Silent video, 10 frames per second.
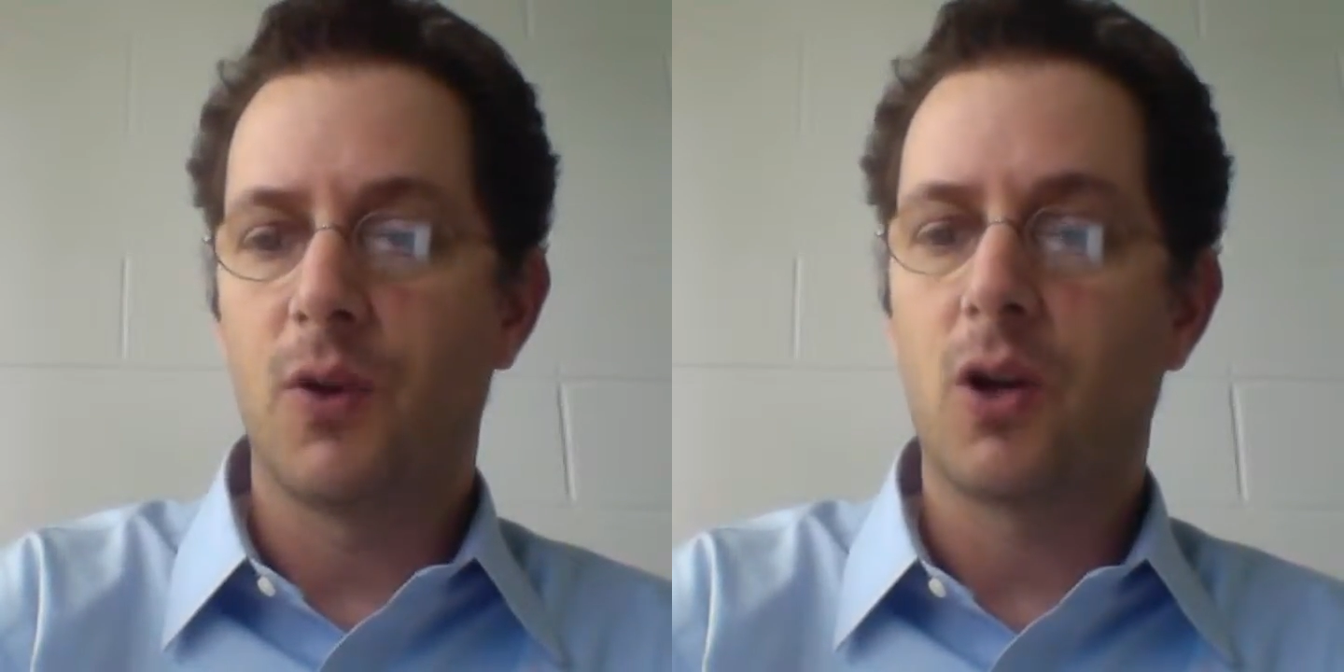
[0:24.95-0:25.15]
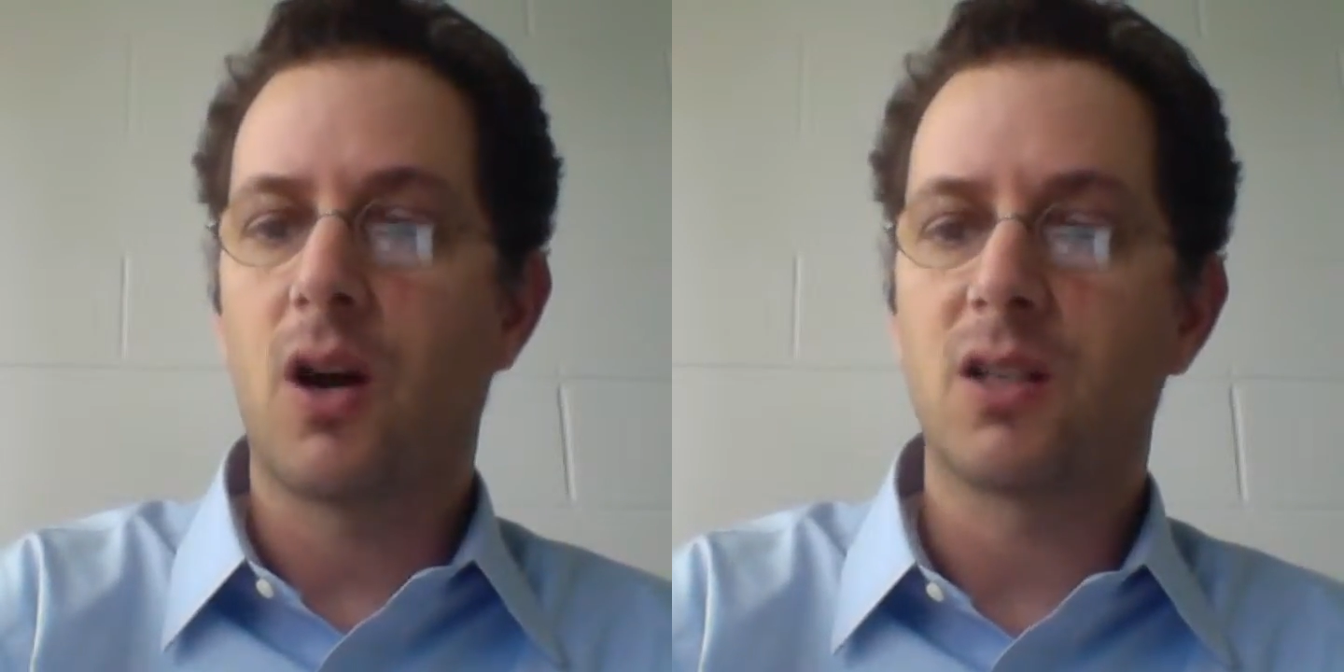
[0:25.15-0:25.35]

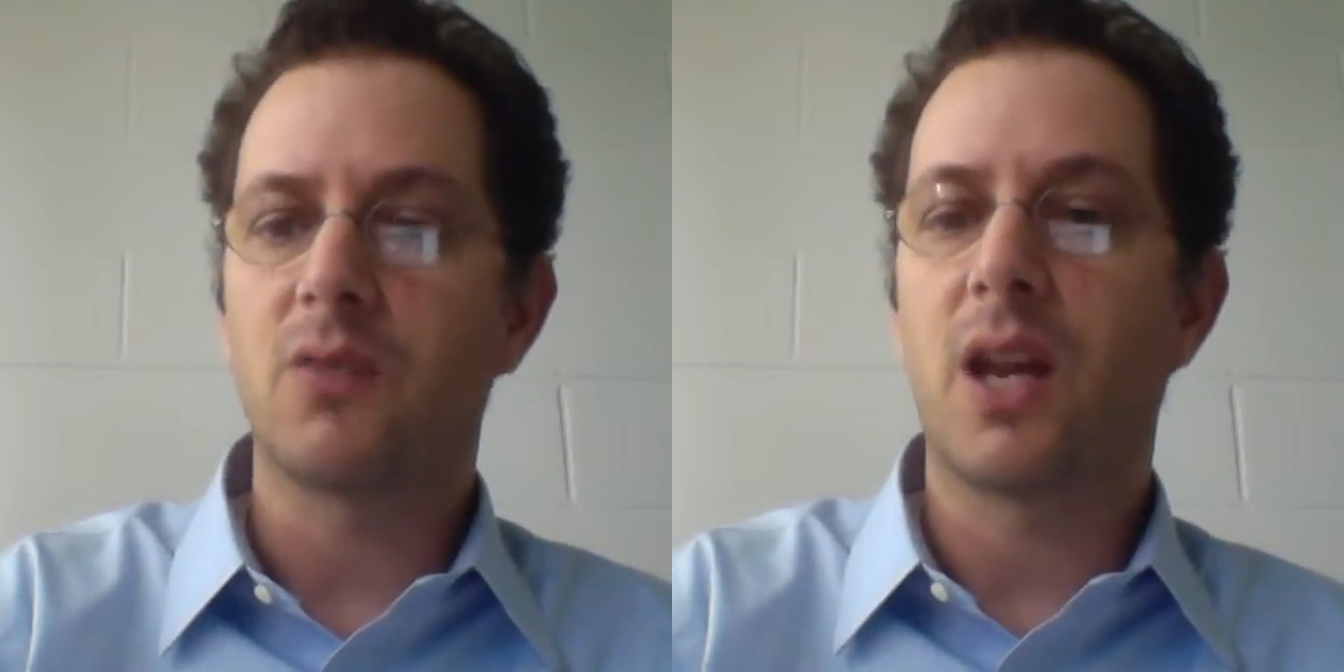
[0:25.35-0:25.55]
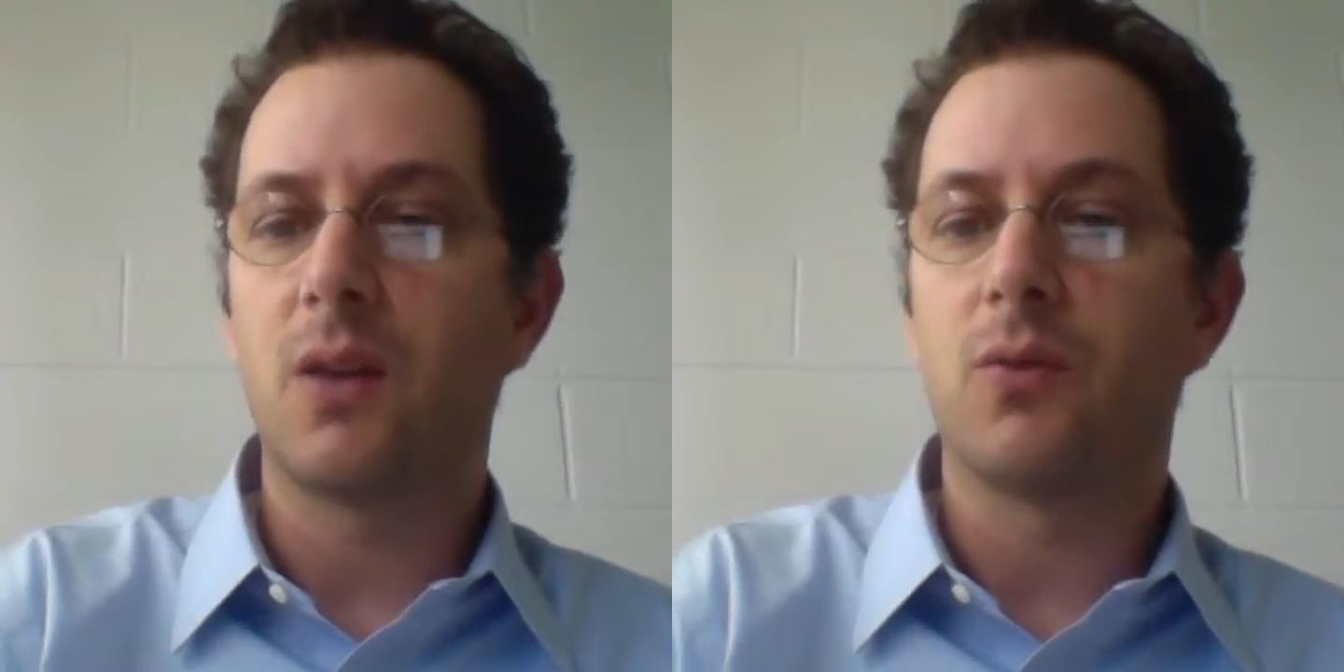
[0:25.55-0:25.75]
cost
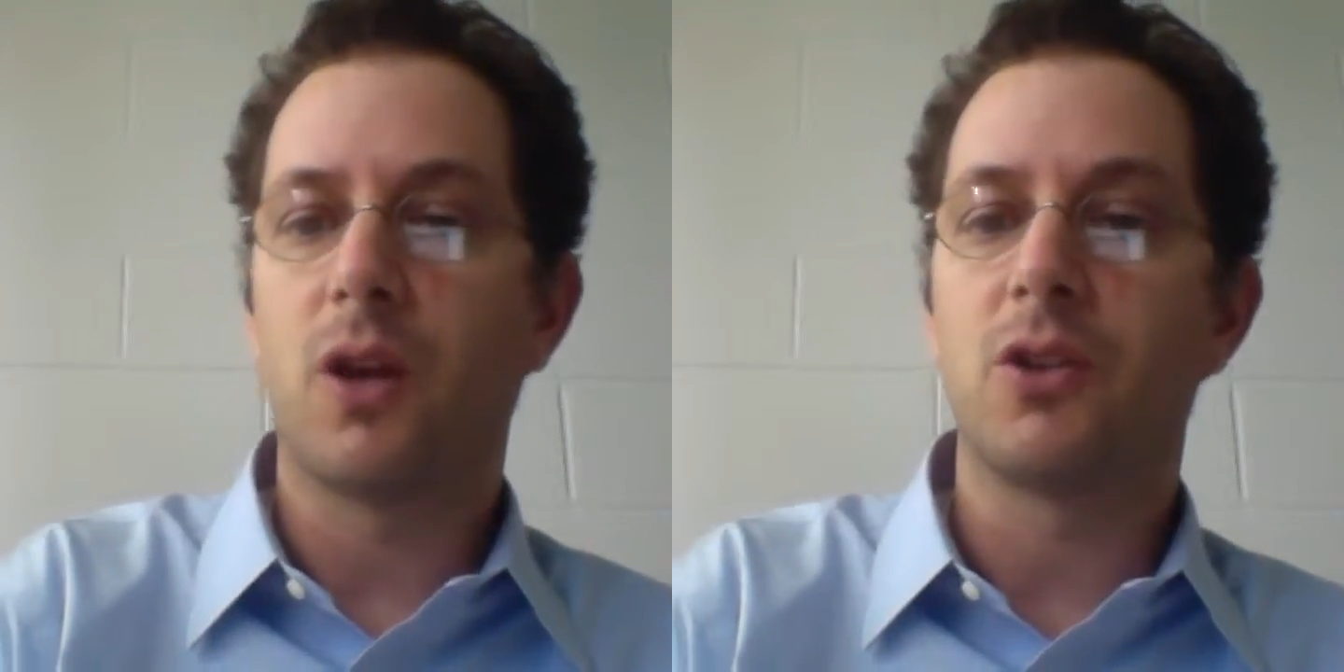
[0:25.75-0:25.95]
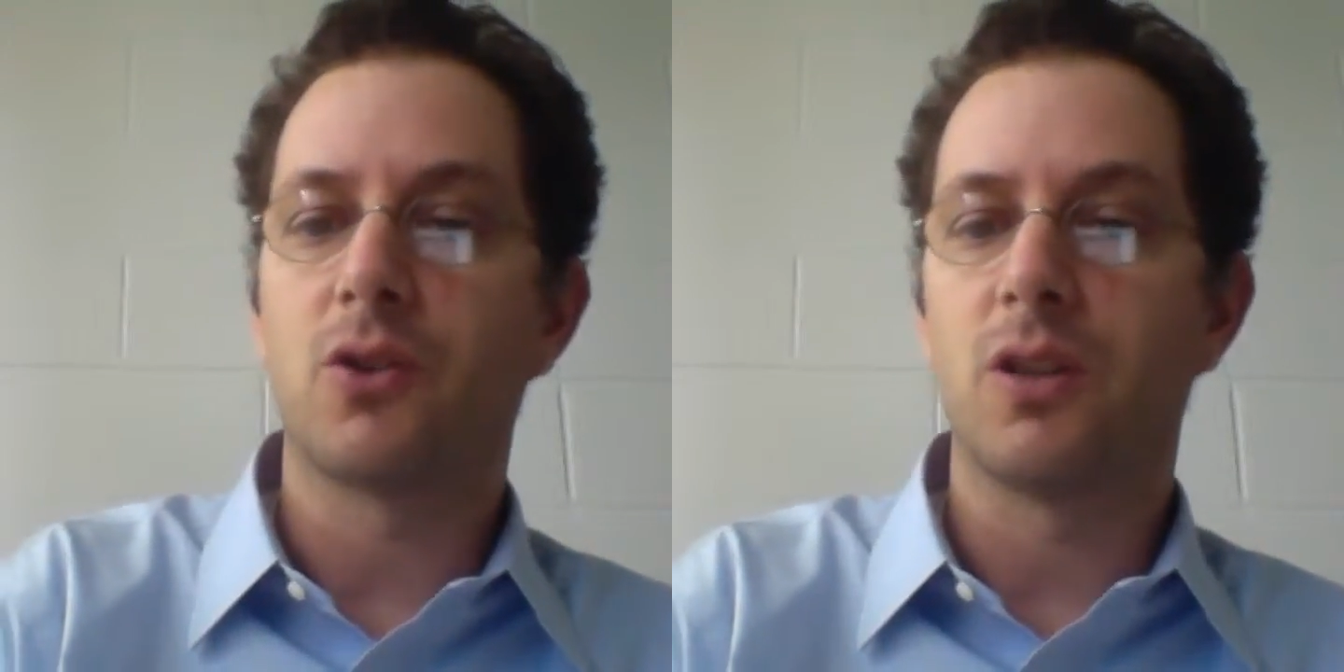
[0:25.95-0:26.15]
of getting
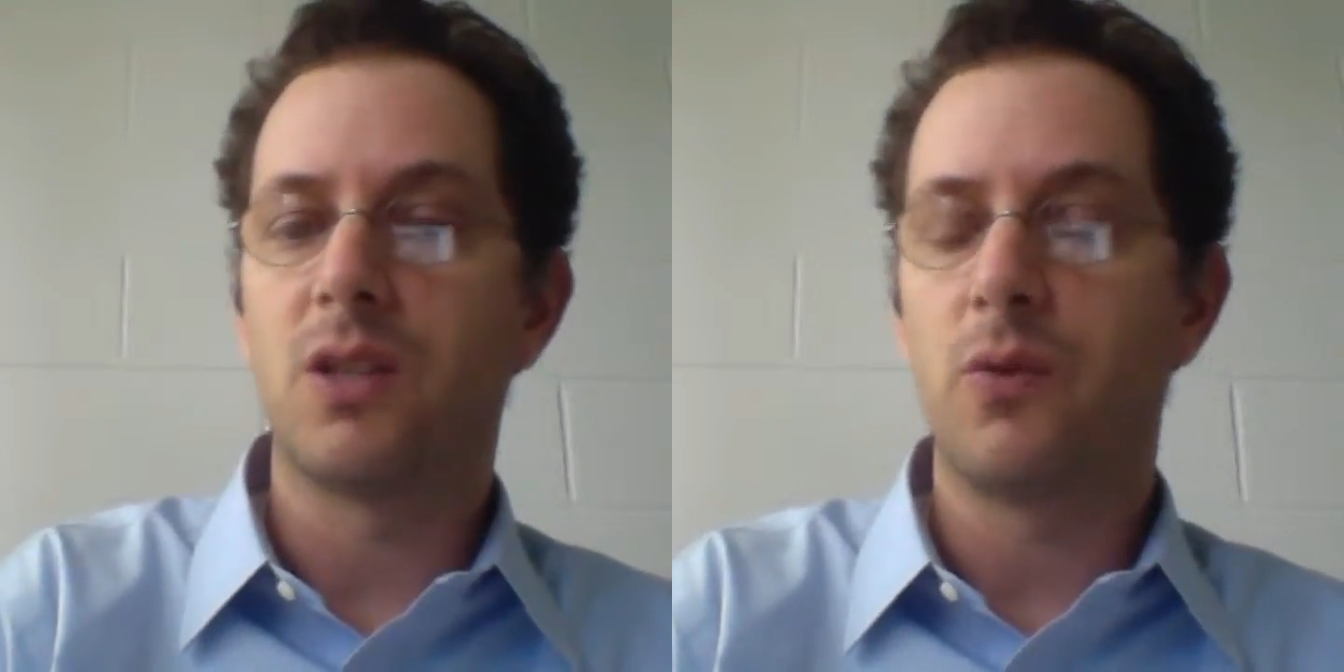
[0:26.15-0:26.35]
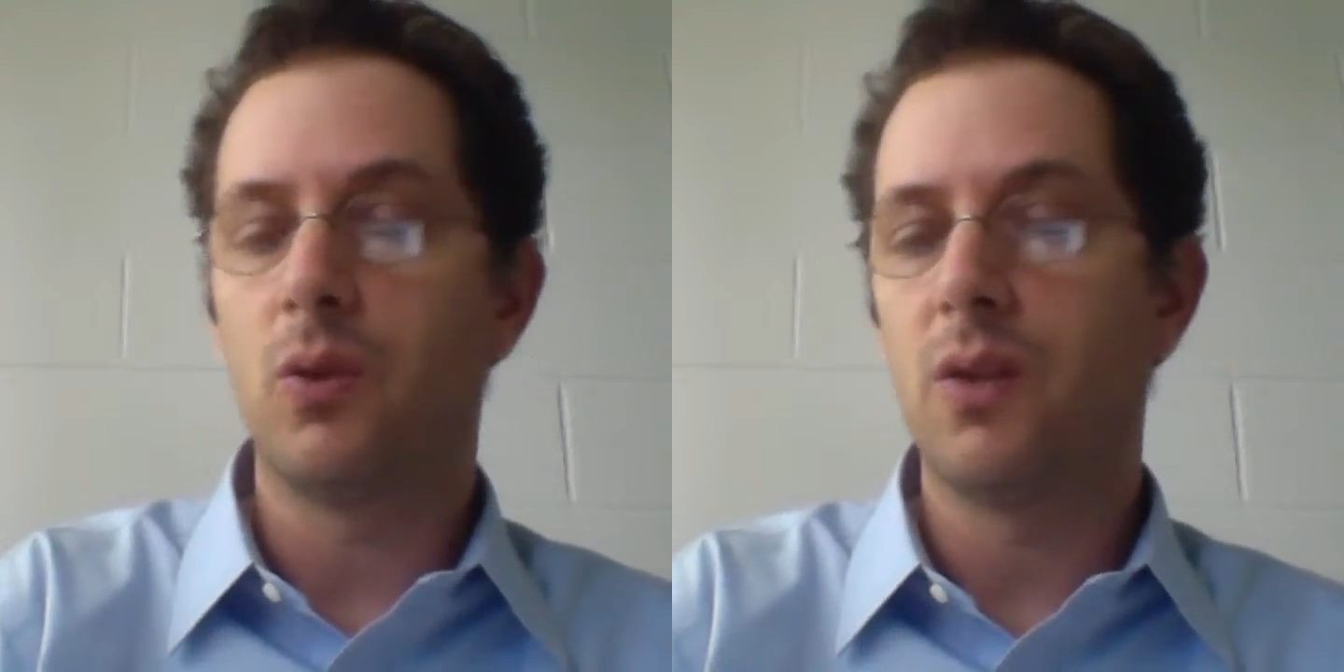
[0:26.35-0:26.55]
flood insurance if you